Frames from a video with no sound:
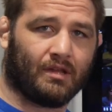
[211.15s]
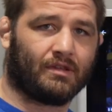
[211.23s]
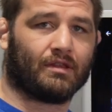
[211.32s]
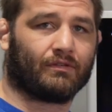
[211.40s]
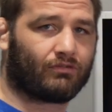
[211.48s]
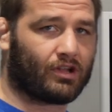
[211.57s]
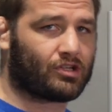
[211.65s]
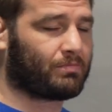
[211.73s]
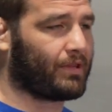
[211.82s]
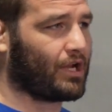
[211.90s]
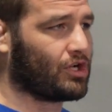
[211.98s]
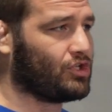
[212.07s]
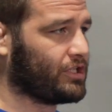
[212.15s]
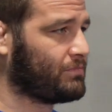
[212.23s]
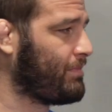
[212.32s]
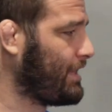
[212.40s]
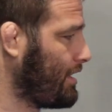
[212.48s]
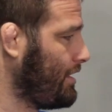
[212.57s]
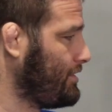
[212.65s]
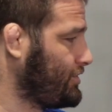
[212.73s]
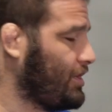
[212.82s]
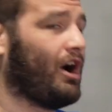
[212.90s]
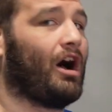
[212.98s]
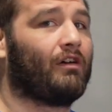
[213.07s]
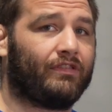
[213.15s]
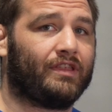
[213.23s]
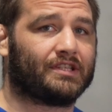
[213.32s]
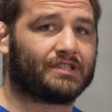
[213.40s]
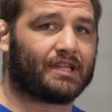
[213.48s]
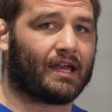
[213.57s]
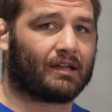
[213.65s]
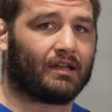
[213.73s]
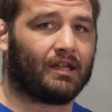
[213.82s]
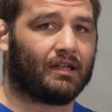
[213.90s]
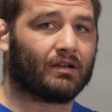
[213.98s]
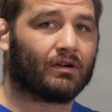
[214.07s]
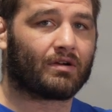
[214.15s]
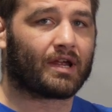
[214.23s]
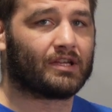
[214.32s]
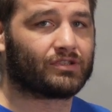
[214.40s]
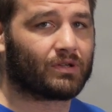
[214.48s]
than the French player just because of this technique, okay?